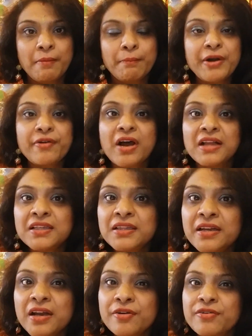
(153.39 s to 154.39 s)
But rather
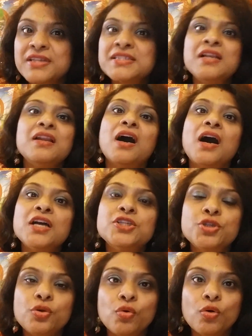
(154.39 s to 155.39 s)
than address a
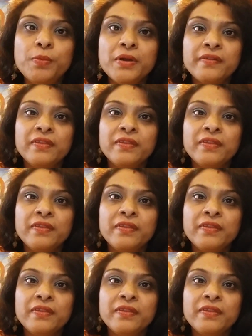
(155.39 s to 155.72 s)
large group,